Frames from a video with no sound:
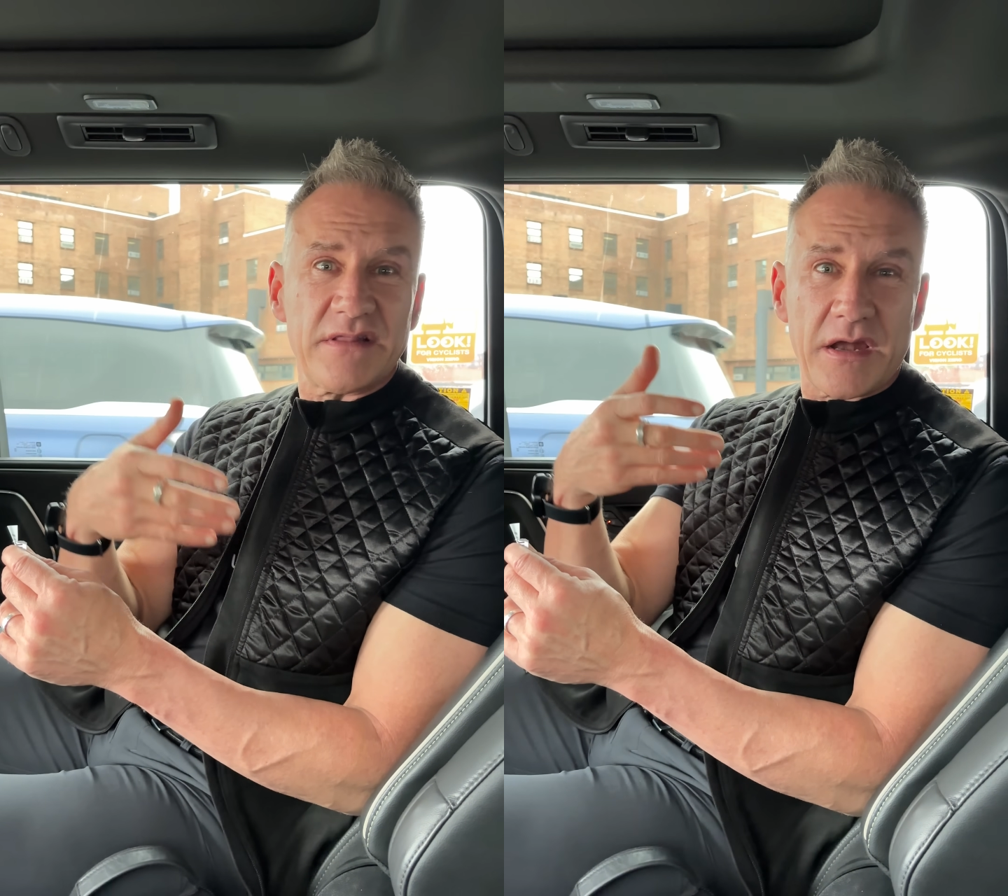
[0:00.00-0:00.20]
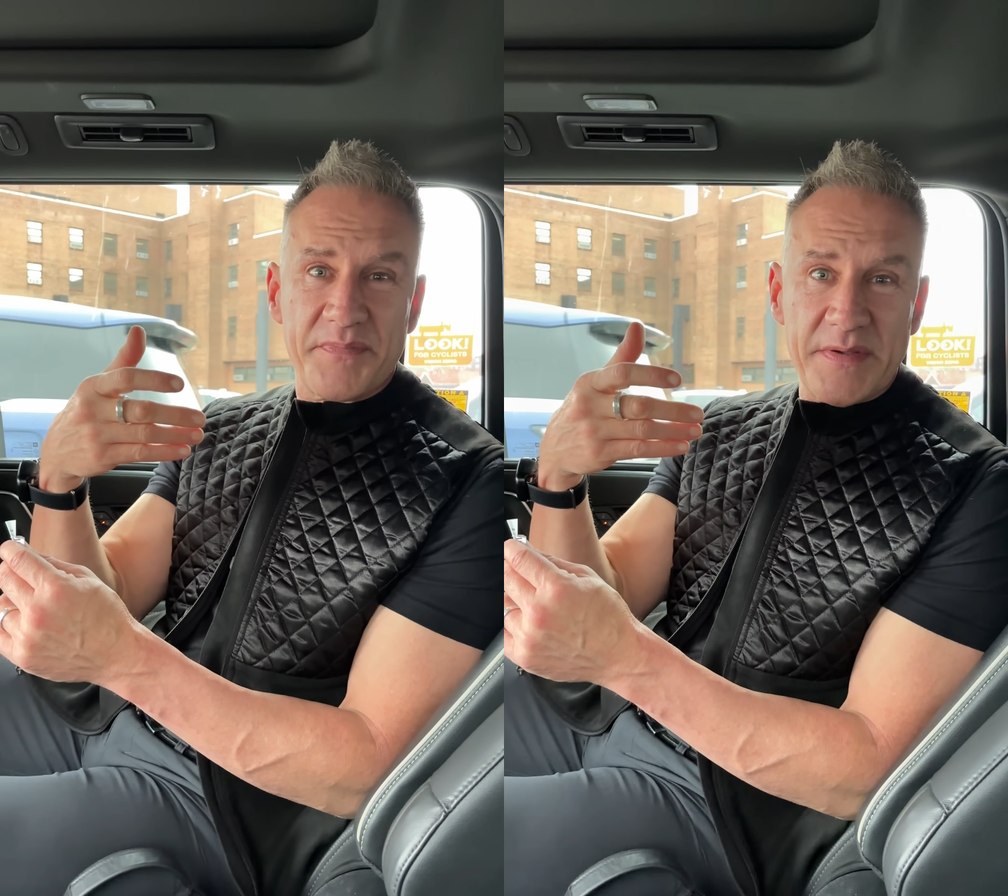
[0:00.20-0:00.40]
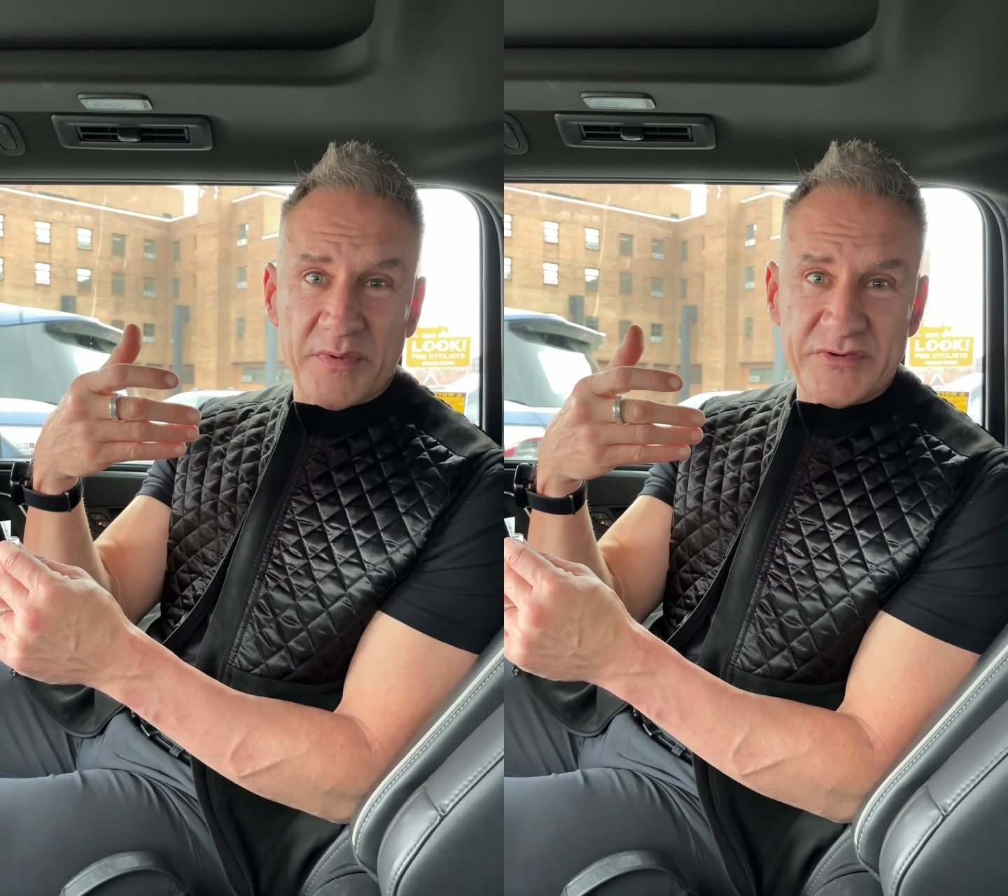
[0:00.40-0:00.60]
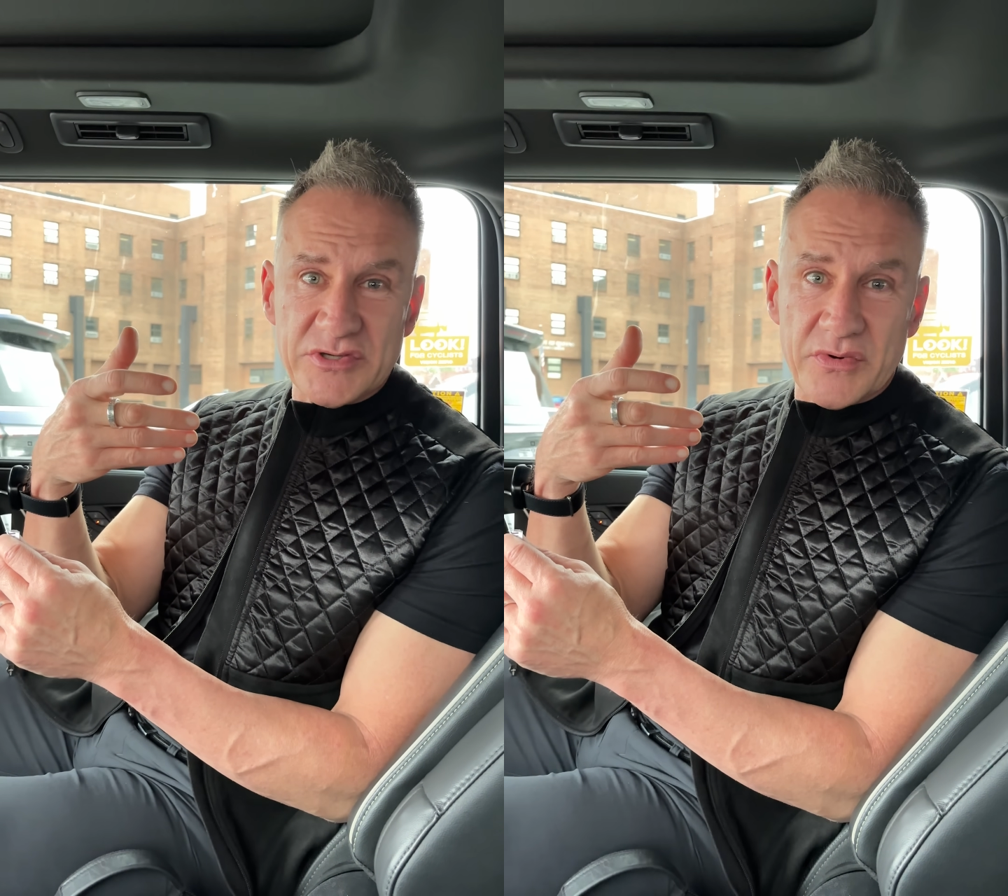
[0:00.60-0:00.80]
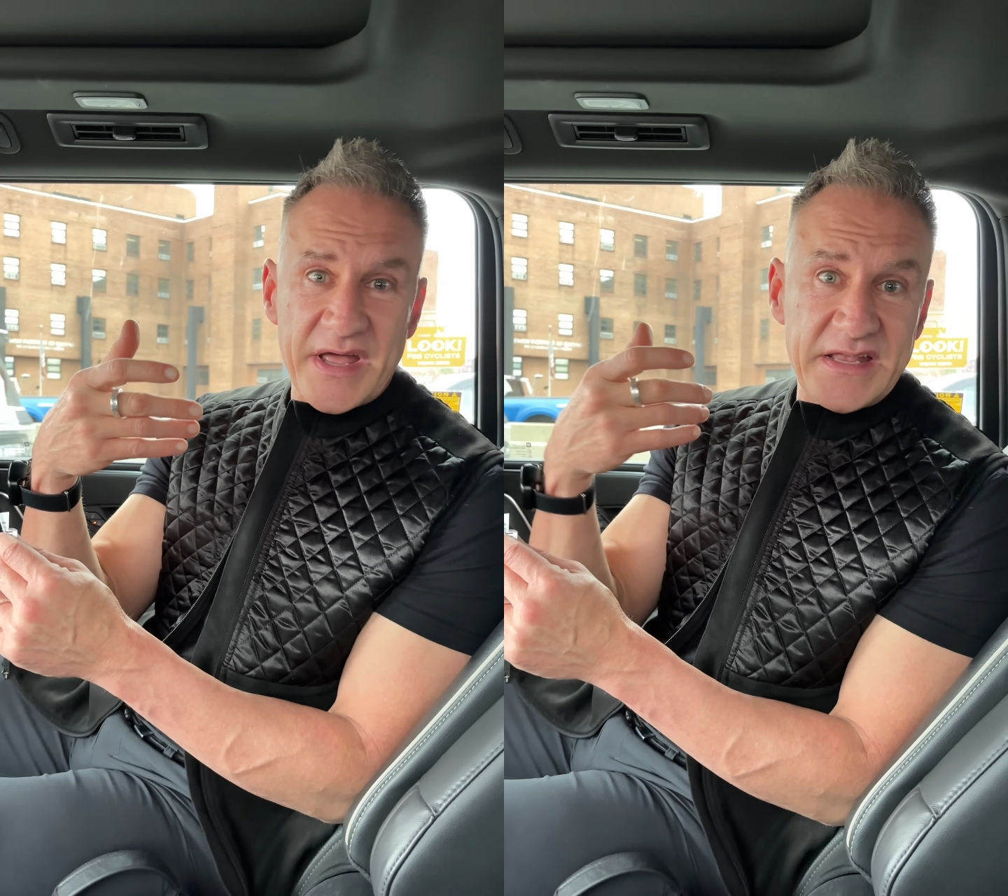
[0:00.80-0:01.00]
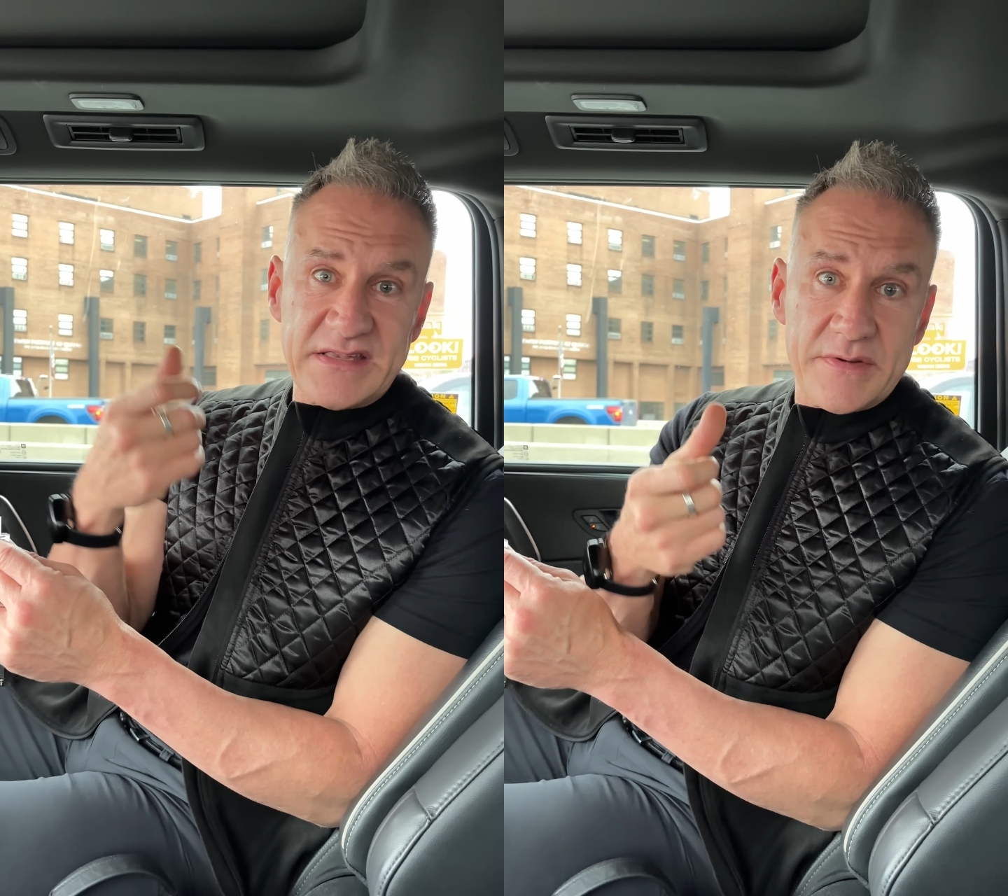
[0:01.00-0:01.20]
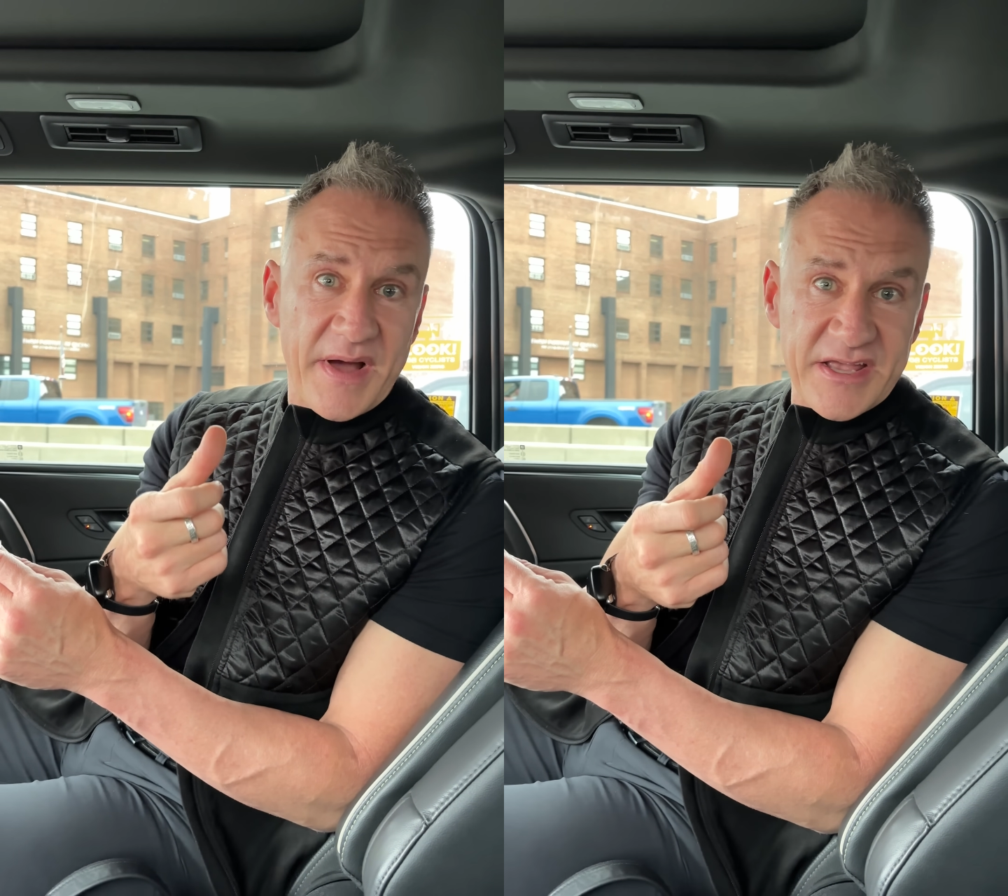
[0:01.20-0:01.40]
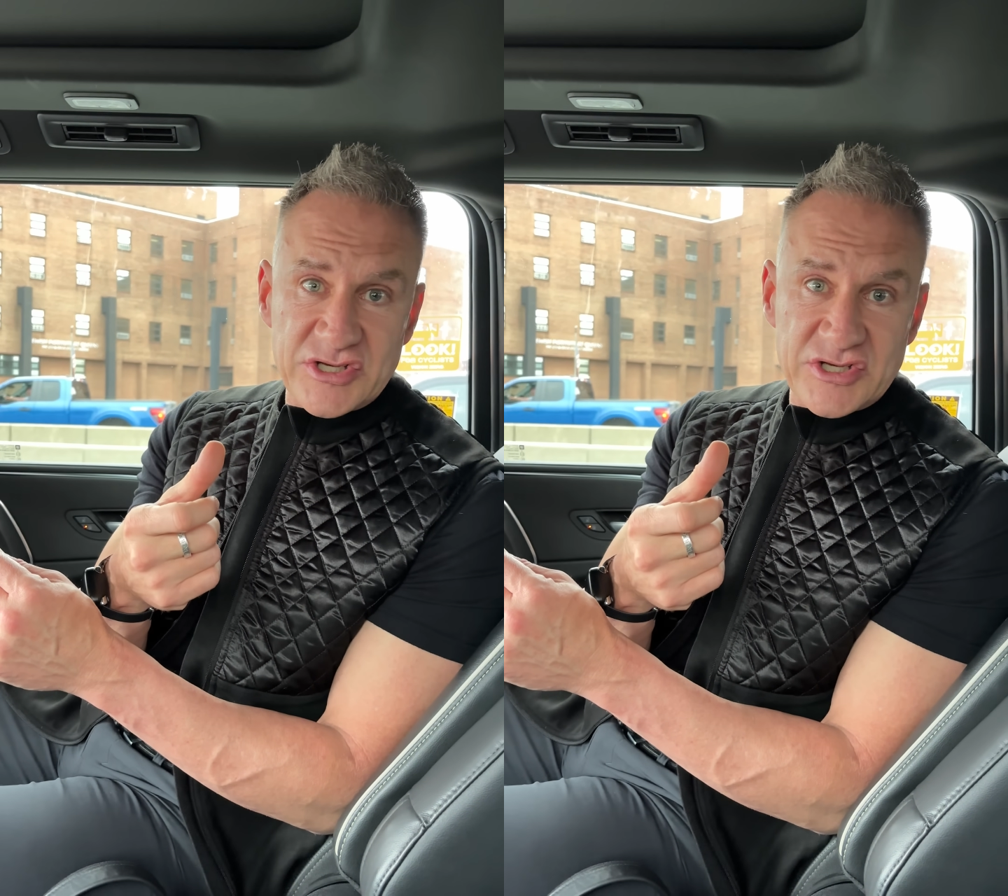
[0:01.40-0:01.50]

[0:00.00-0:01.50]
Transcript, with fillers: A lot of people do NAD by